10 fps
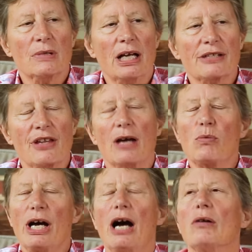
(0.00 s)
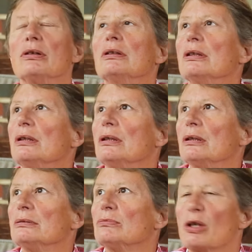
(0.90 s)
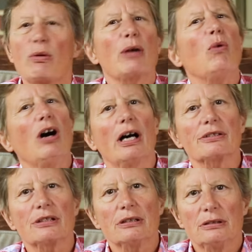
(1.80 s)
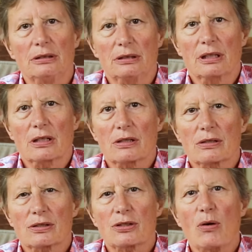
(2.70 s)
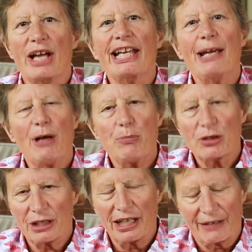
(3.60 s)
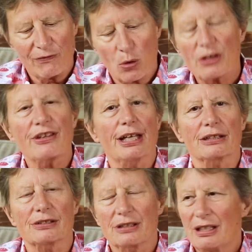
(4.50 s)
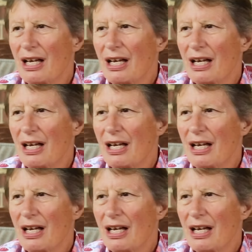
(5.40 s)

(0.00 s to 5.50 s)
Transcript: I thought, wow, what do I want? So I came up with 4 things.